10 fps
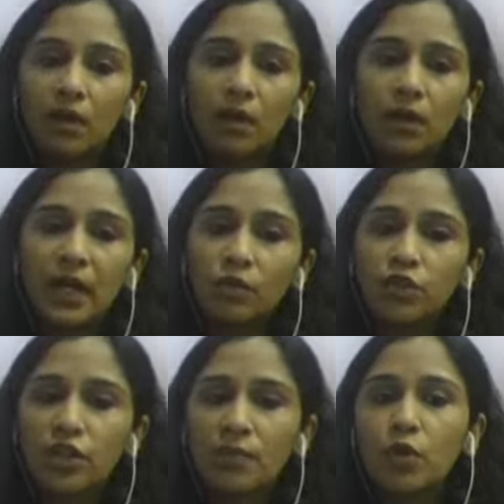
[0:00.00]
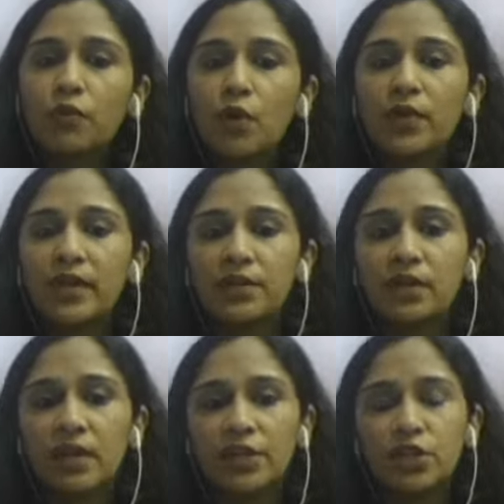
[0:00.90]
Downstream or forward
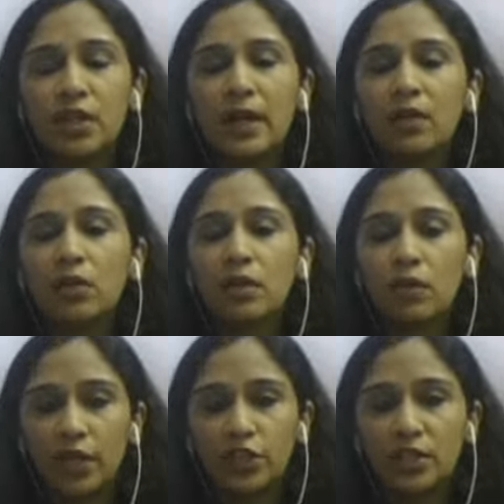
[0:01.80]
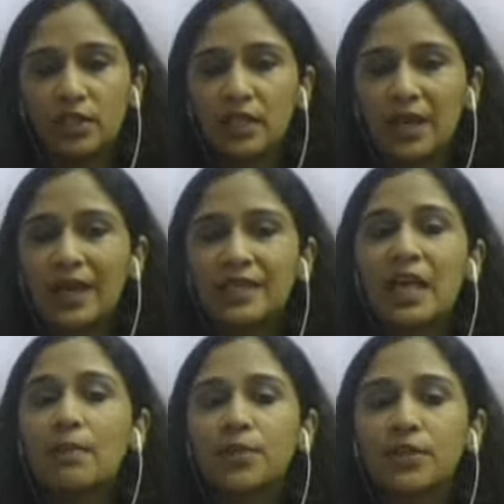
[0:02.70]
integration at all the locations has
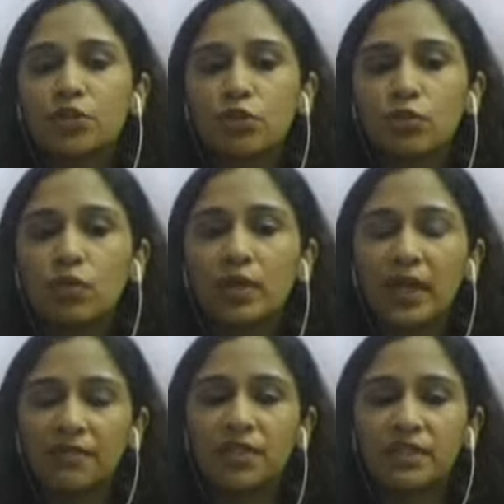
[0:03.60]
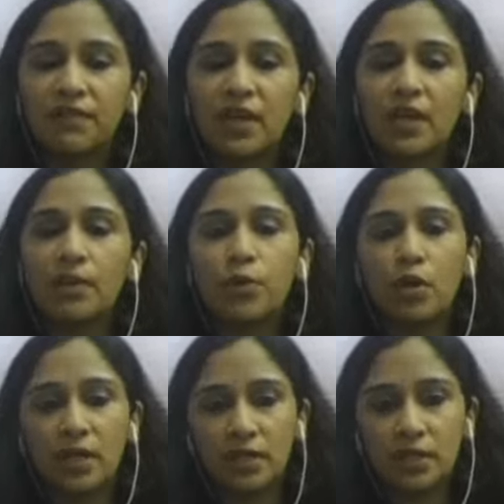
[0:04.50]
helped us to diversify our
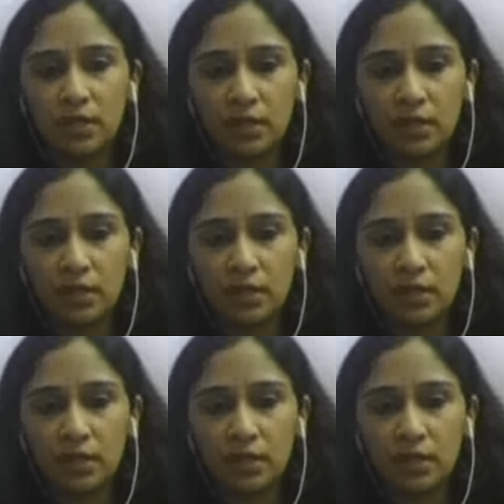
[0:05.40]
product